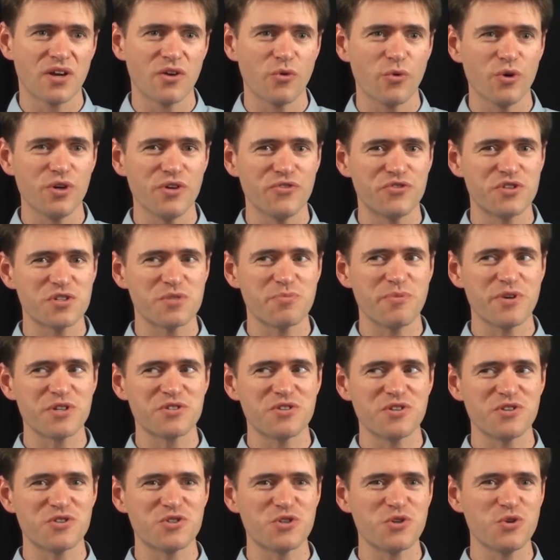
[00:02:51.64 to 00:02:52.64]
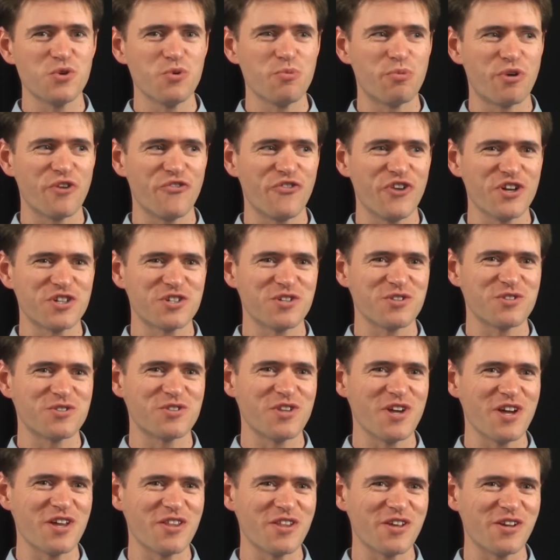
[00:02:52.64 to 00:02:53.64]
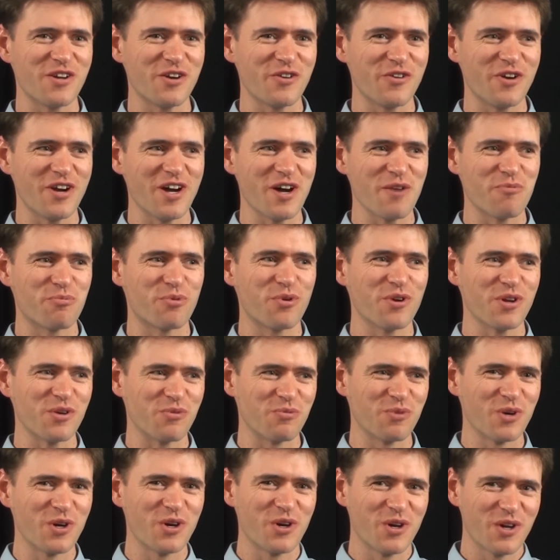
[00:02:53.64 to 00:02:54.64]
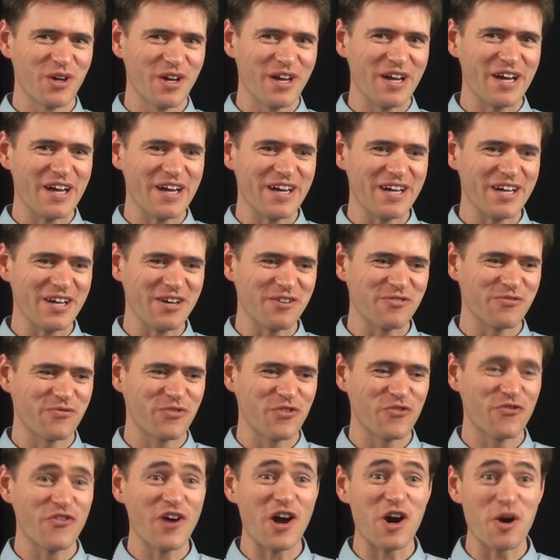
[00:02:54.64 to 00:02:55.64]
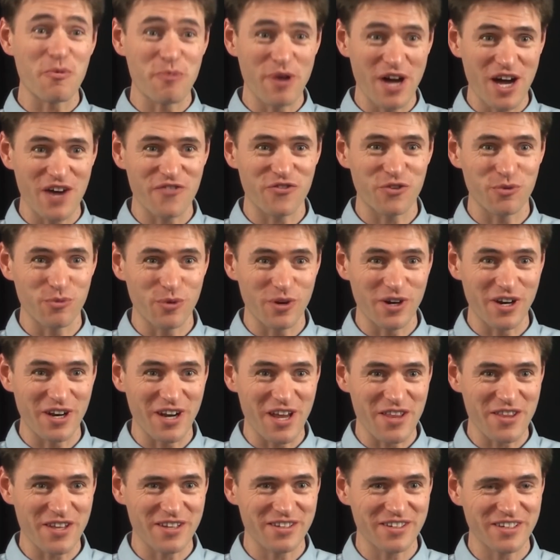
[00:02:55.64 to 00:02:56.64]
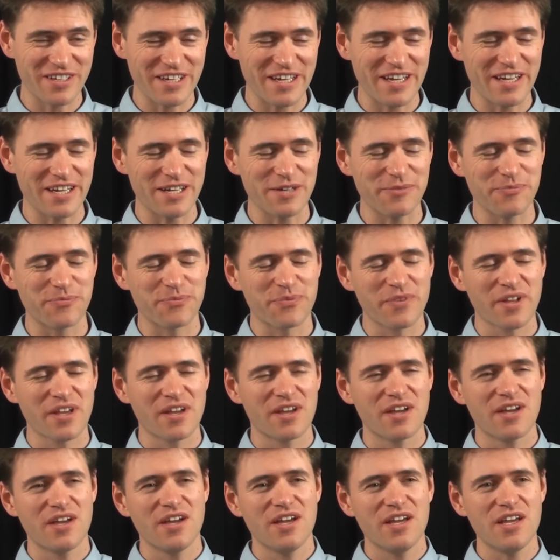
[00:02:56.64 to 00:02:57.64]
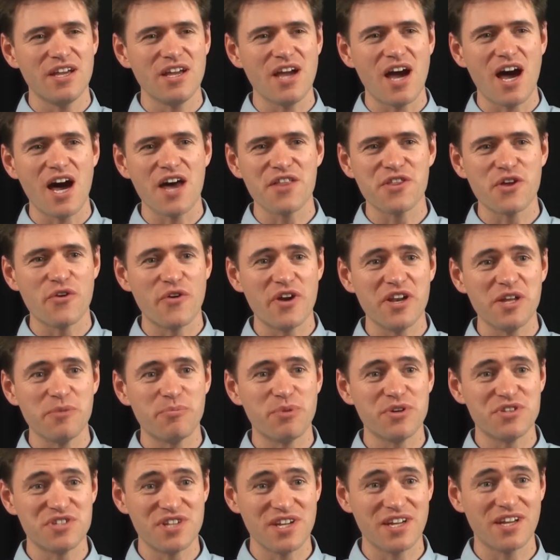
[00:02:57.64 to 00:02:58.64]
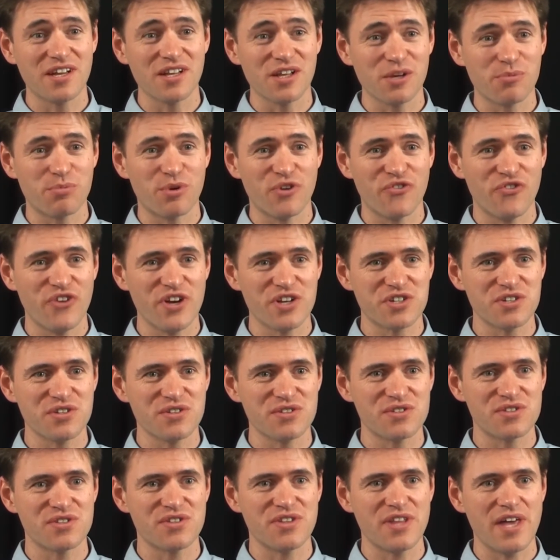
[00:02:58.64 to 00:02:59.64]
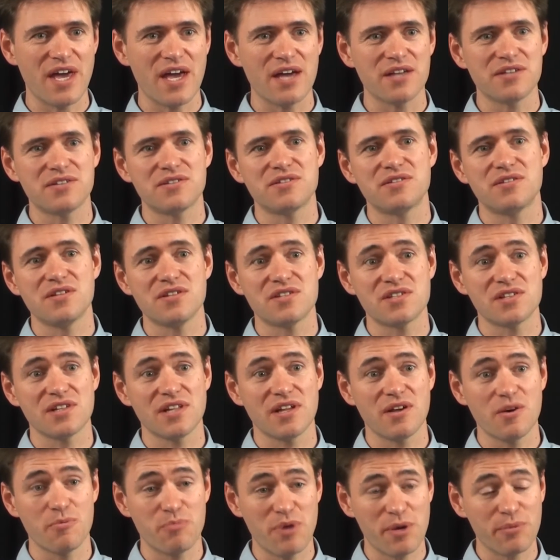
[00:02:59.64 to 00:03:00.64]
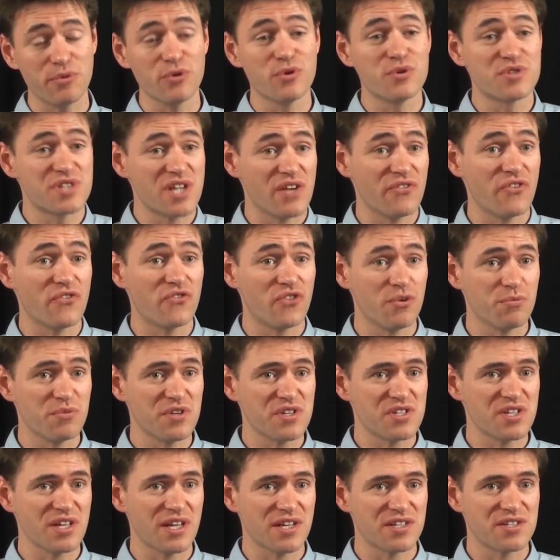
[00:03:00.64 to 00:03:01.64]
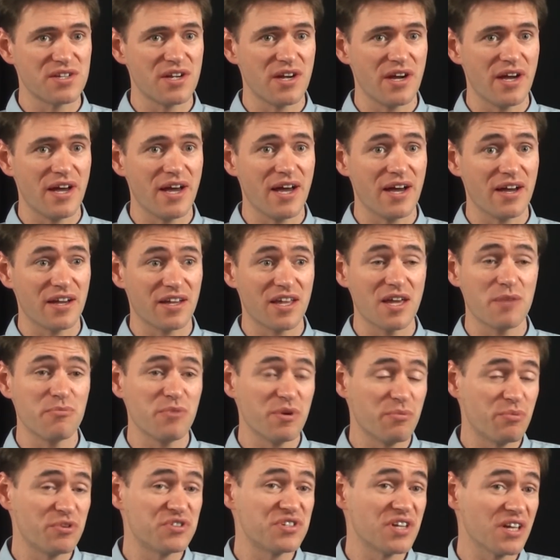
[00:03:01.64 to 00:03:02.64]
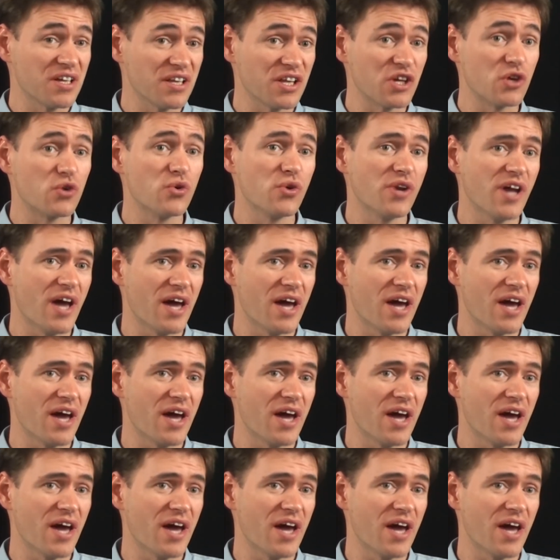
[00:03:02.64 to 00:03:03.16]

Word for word: Well, you've just mentioned two professions there that are uh, pretty uh, far apart from one another. Um, are there any particular professions that uh, people who suffer from dyslexia uh, can be particularly good